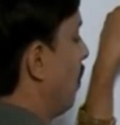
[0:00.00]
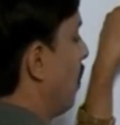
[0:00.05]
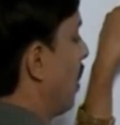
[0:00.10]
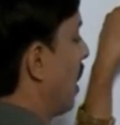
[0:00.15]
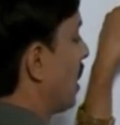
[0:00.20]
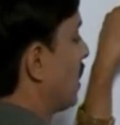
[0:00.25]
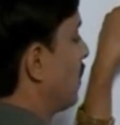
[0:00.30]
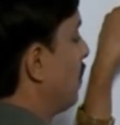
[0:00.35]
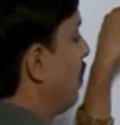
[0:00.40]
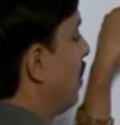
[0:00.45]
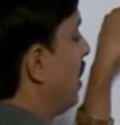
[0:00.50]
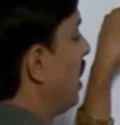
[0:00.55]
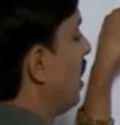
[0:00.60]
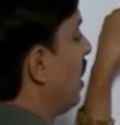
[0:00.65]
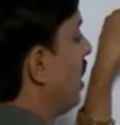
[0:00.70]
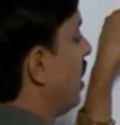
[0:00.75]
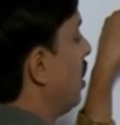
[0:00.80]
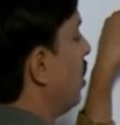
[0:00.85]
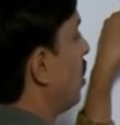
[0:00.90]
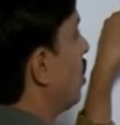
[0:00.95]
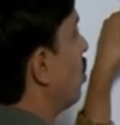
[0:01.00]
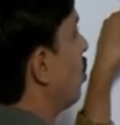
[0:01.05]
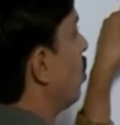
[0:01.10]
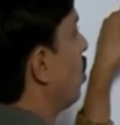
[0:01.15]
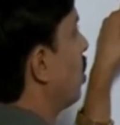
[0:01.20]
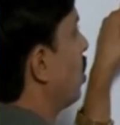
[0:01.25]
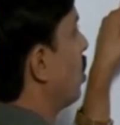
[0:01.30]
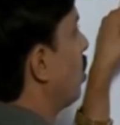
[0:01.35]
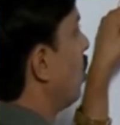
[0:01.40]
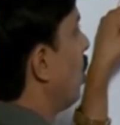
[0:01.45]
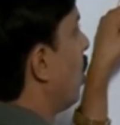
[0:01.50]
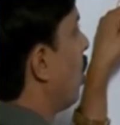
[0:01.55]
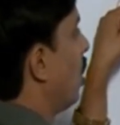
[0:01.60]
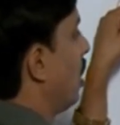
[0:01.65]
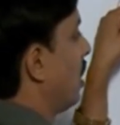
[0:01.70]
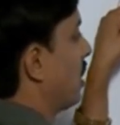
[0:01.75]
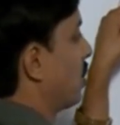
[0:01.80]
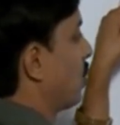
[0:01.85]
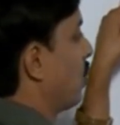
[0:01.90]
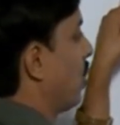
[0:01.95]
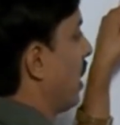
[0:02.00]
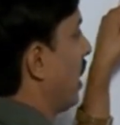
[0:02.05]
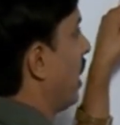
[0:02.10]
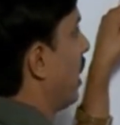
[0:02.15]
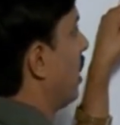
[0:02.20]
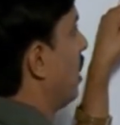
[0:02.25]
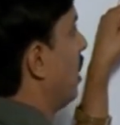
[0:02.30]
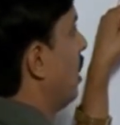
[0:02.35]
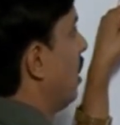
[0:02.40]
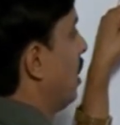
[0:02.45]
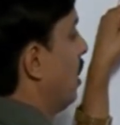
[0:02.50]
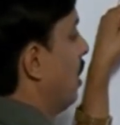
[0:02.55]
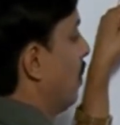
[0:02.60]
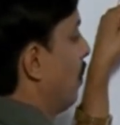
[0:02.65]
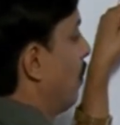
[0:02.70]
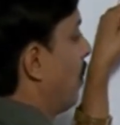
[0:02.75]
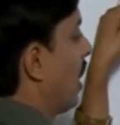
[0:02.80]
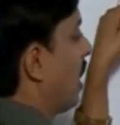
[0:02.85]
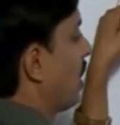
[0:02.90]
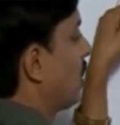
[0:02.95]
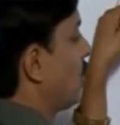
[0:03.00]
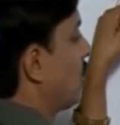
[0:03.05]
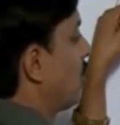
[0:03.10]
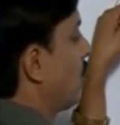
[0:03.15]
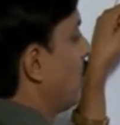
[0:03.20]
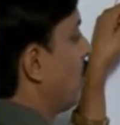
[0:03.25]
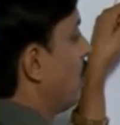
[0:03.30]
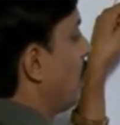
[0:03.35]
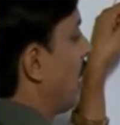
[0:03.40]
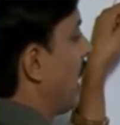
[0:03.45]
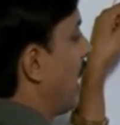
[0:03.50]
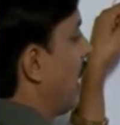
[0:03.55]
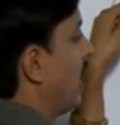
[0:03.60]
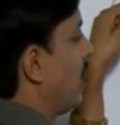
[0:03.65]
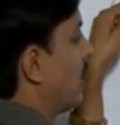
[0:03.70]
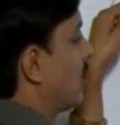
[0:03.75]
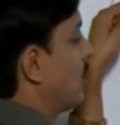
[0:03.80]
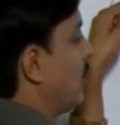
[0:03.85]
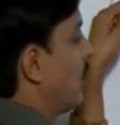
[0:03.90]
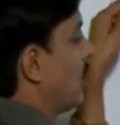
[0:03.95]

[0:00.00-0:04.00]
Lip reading: plus b into 2 whole square plus 2 minus